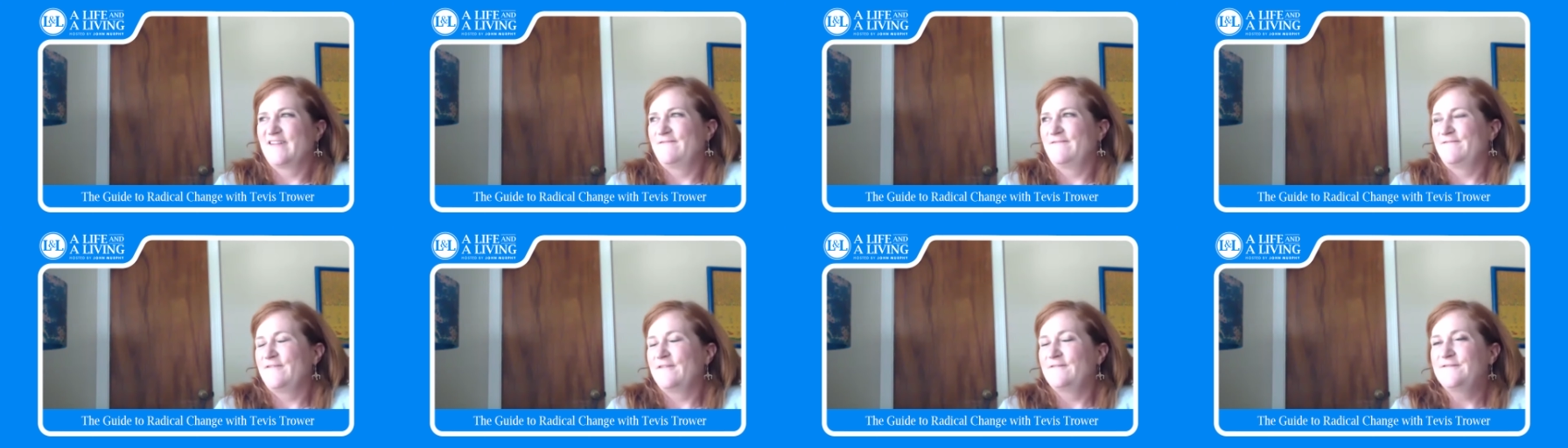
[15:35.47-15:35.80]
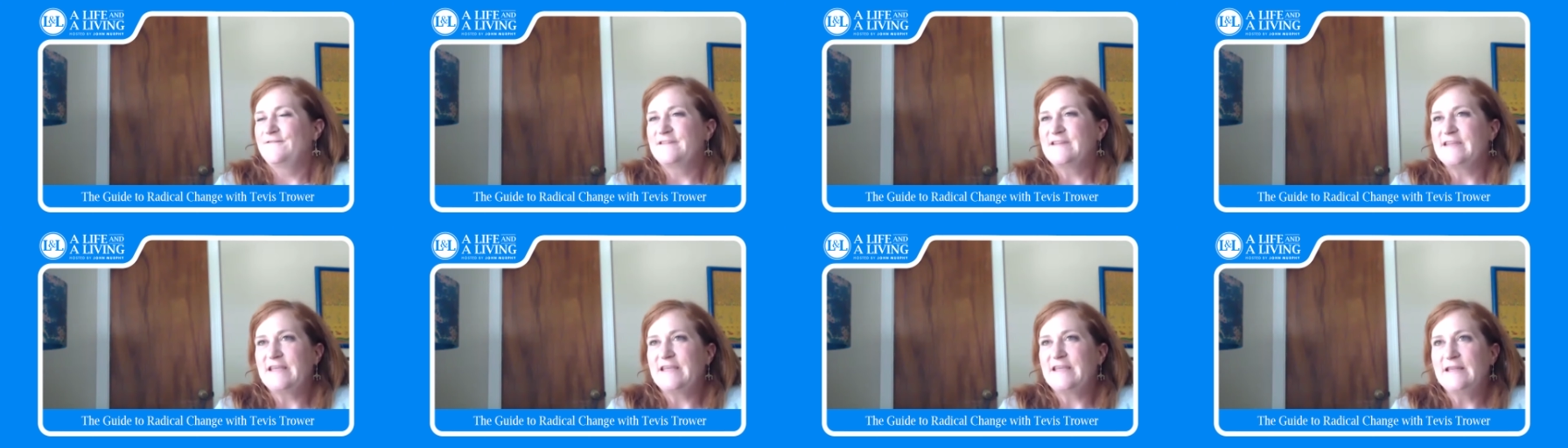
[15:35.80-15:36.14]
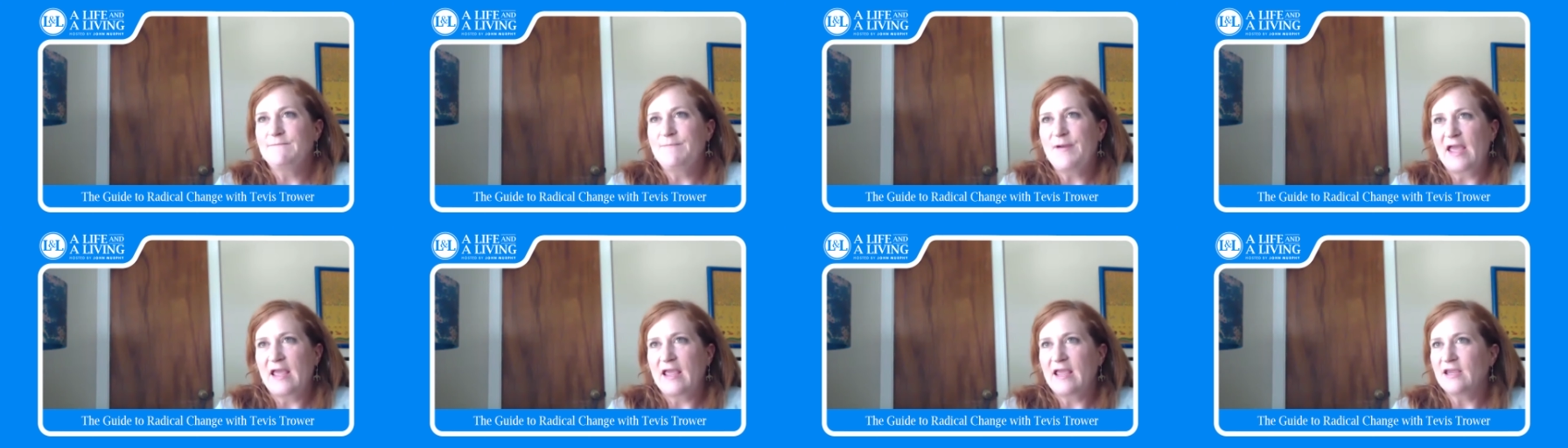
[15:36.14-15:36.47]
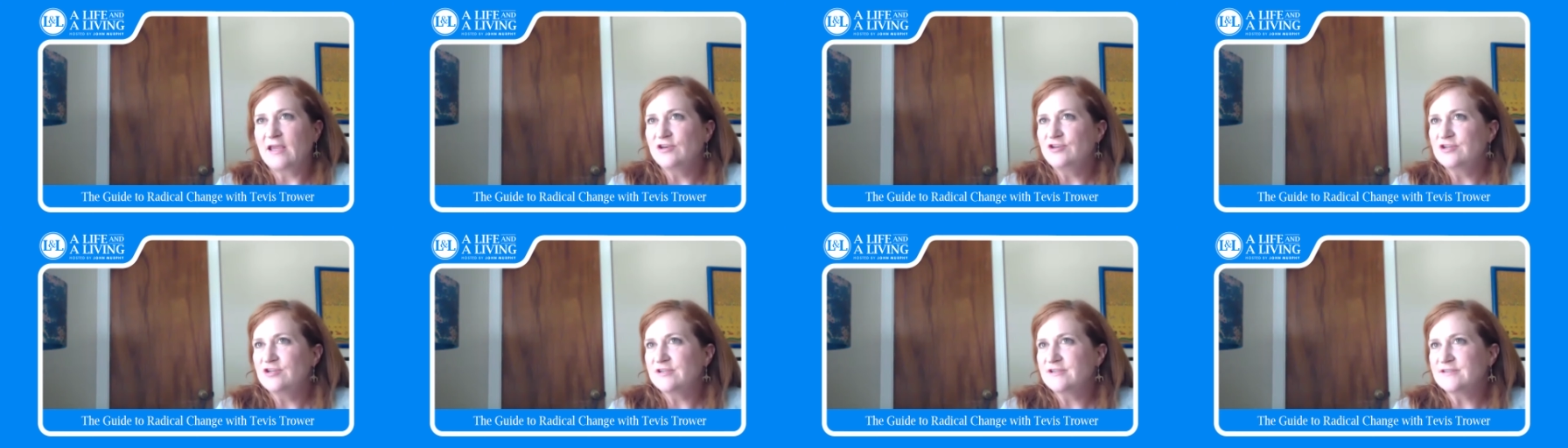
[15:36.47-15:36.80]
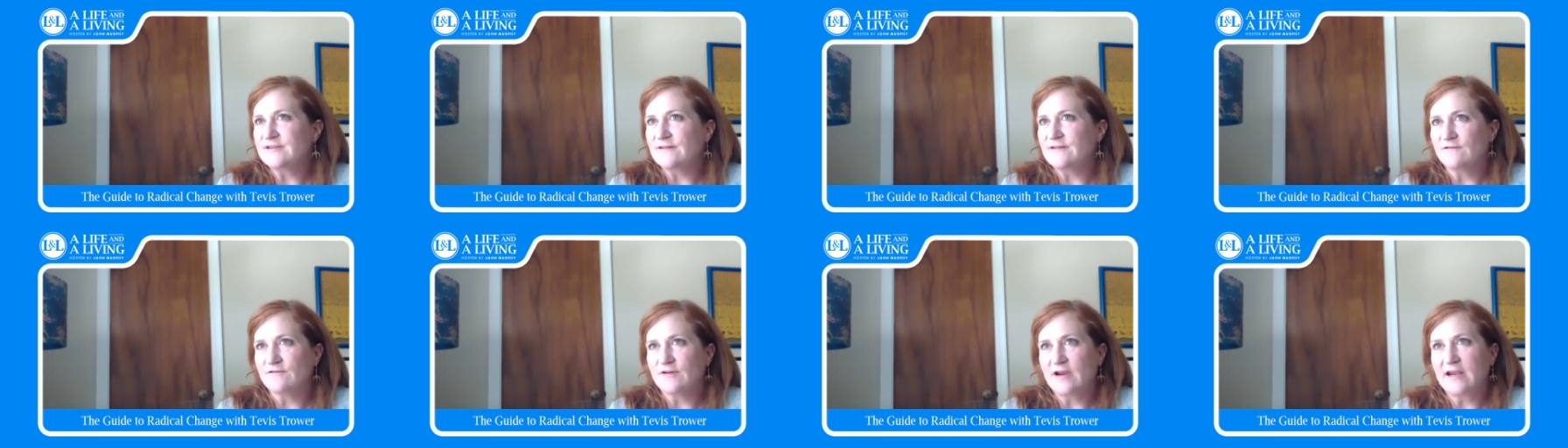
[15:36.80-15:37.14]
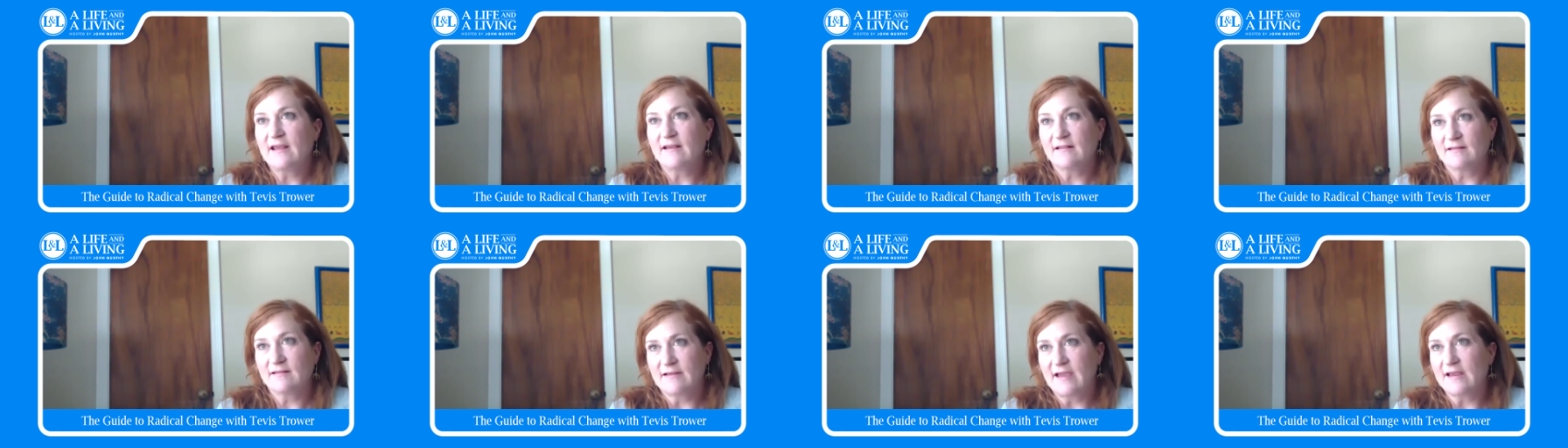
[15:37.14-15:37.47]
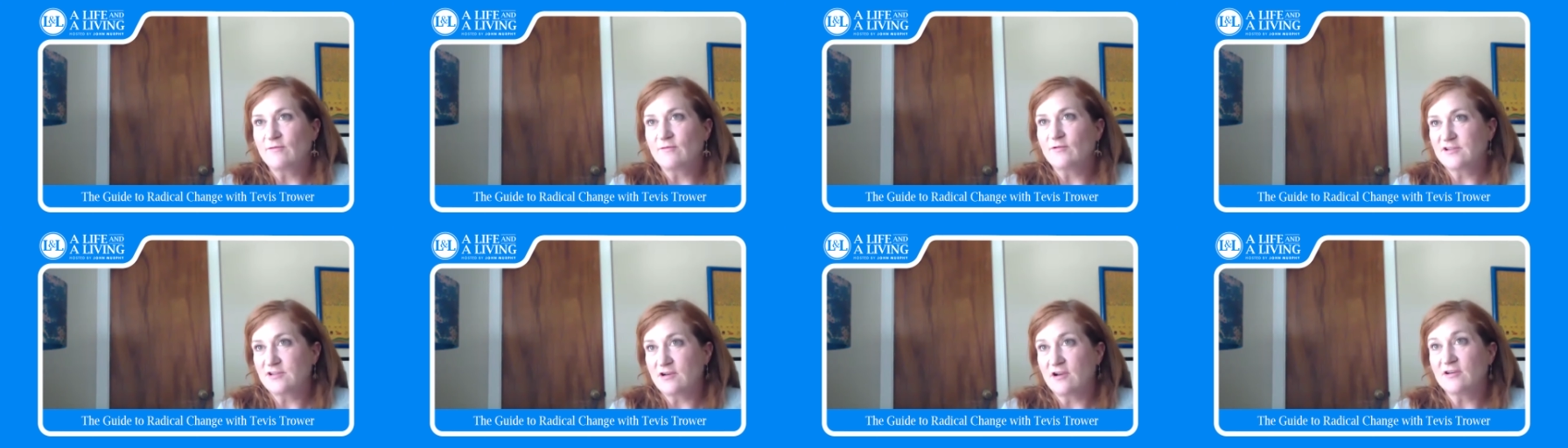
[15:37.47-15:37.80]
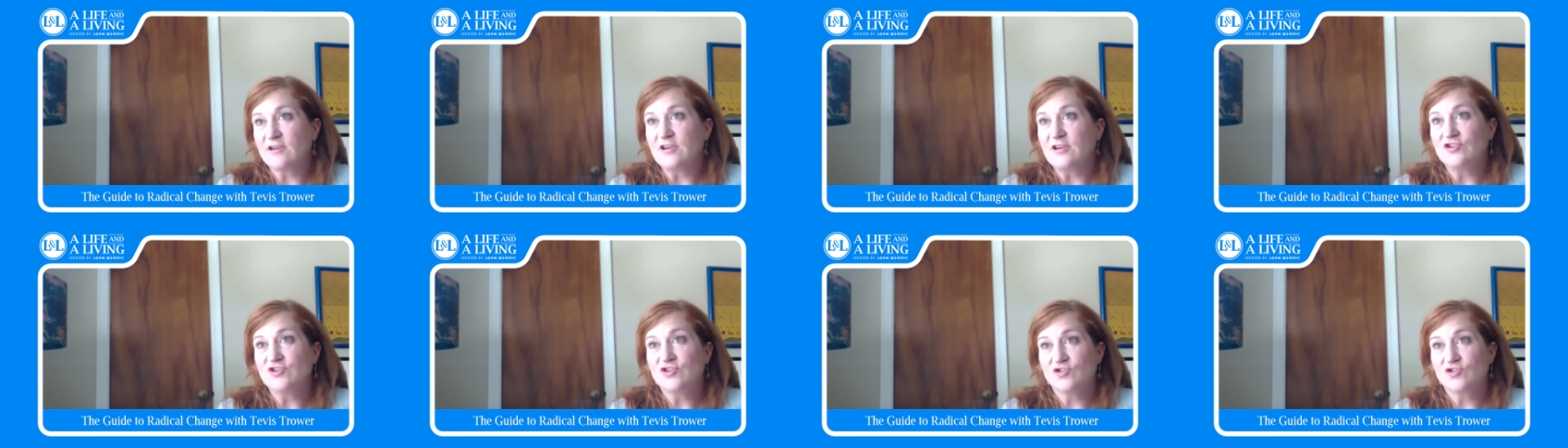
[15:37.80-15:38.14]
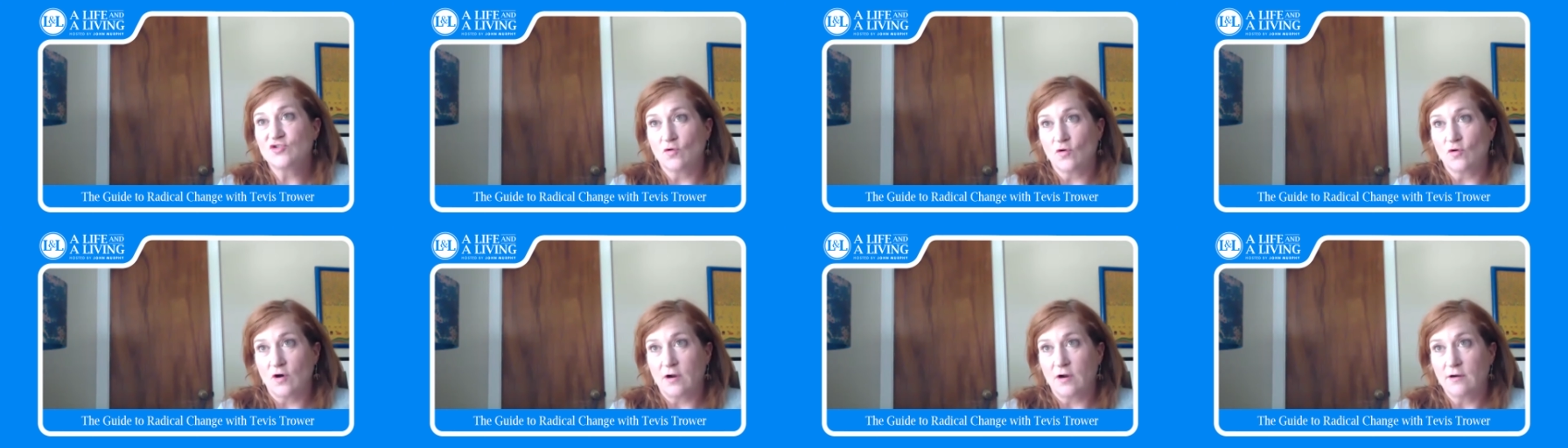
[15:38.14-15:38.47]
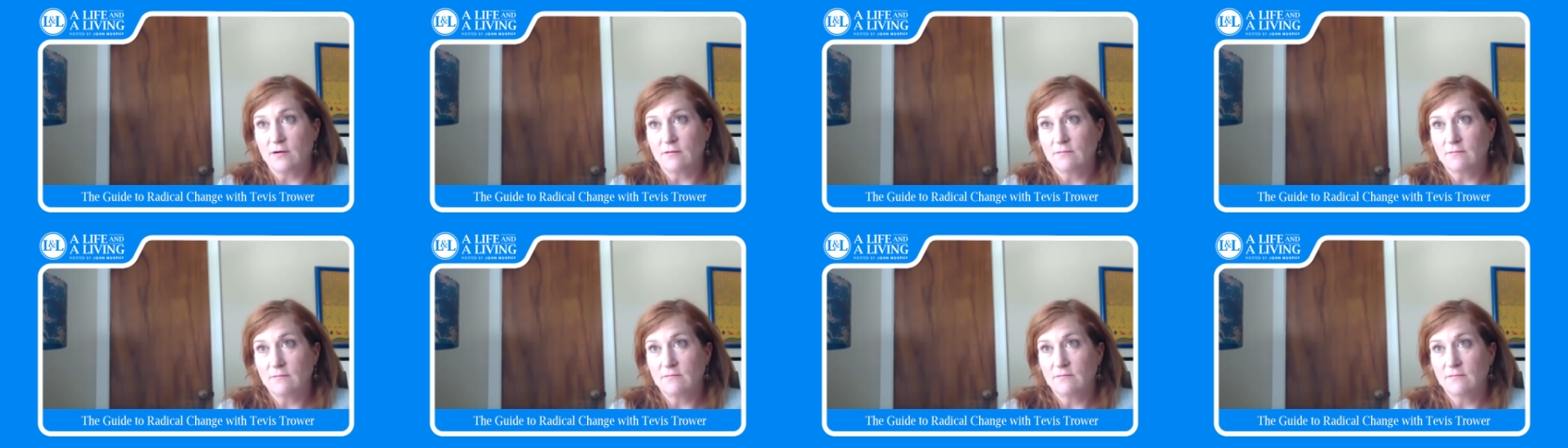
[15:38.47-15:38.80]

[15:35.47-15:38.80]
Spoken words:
15 pages of reading, like we're talking short,